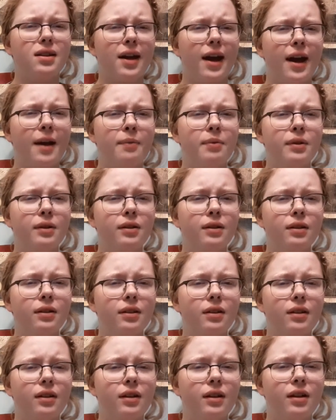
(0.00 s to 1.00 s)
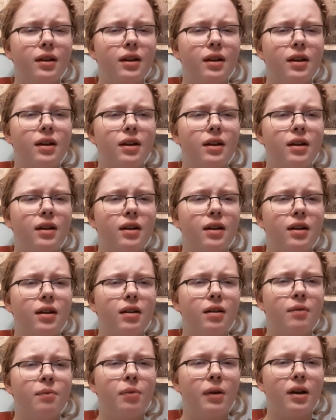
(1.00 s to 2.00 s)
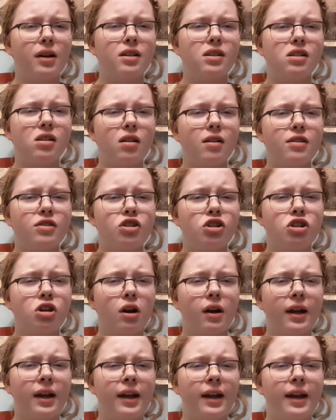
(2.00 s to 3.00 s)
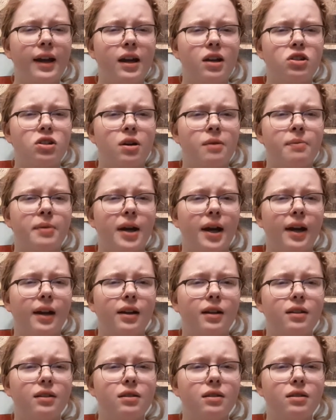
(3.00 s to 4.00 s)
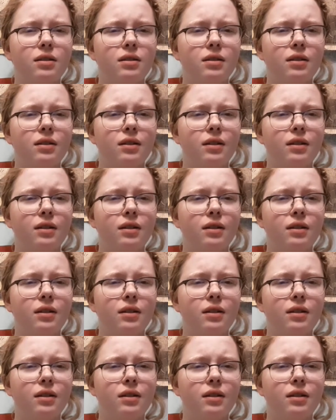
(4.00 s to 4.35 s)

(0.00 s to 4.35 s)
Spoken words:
happened, but I started chugging ketchup packets.